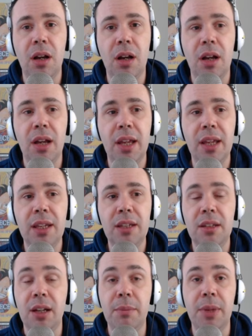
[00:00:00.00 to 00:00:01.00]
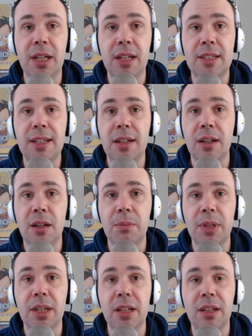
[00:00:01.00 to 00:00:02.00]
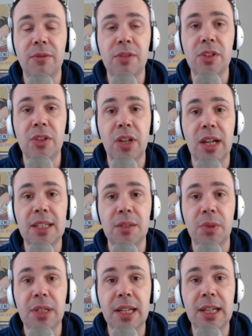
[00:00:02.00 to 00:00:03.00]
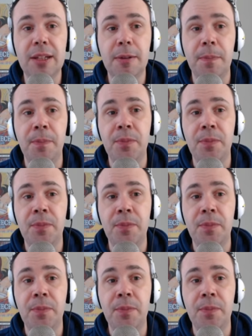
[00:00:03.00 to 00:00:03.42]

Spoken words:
I mean, I said I'm gonna convince you guys that we need it.